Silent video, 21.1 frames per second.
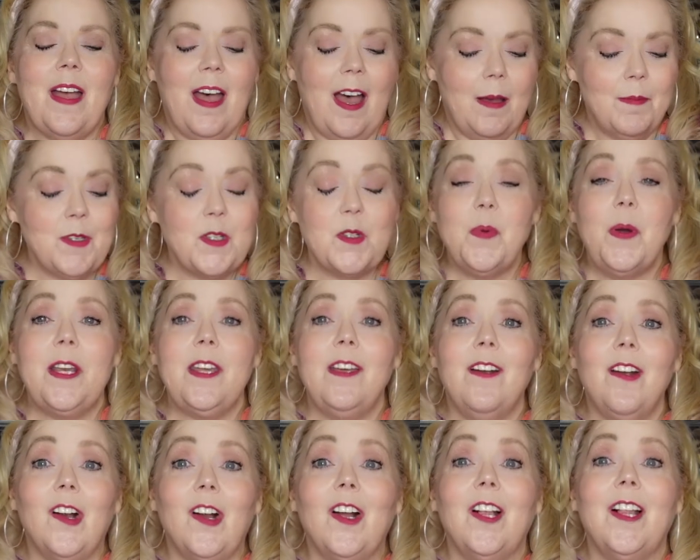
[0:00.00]
I'm a sweaty
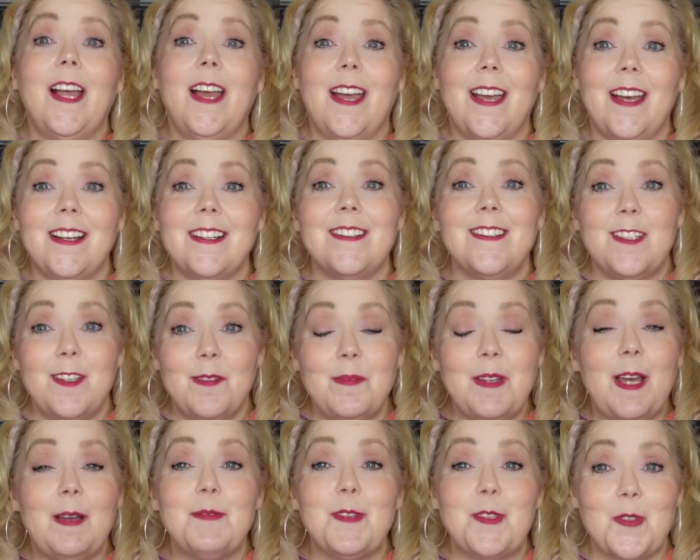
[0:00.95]
girl, and
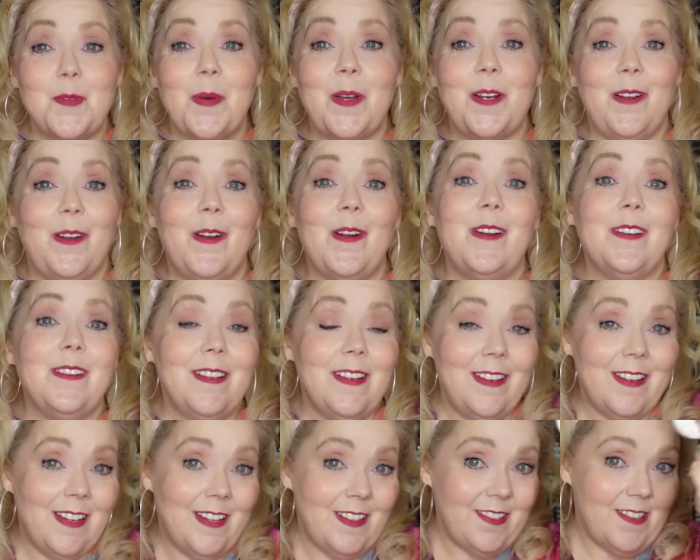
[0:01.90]
sometimes a sweaty girl
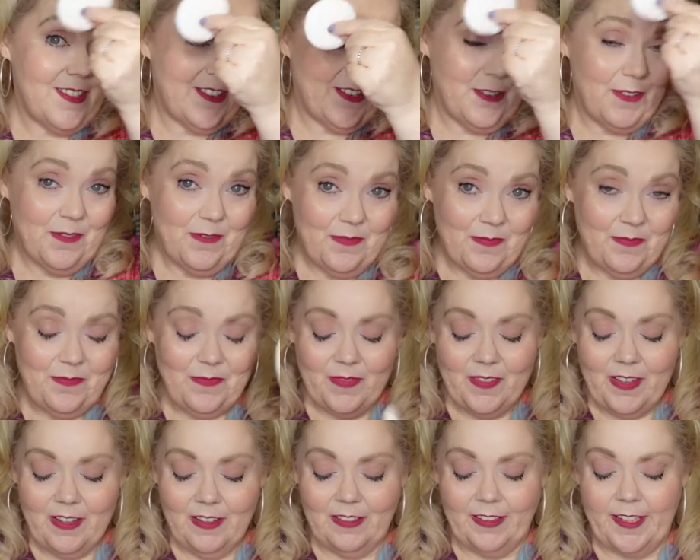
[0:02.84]
needs to
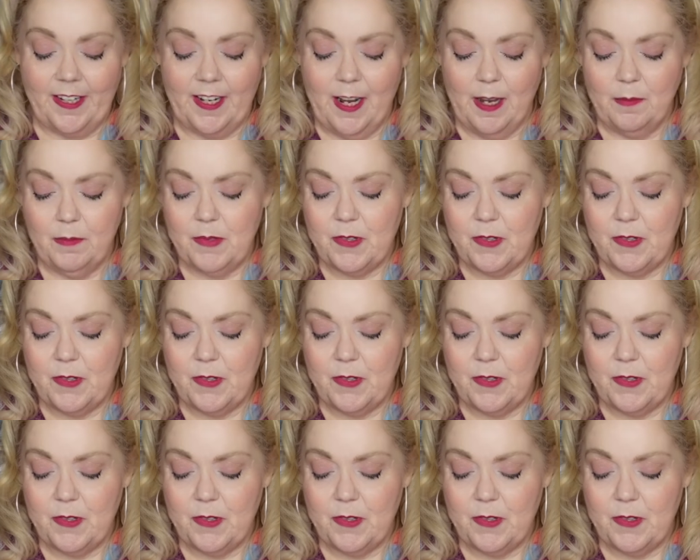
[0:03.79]
clean up.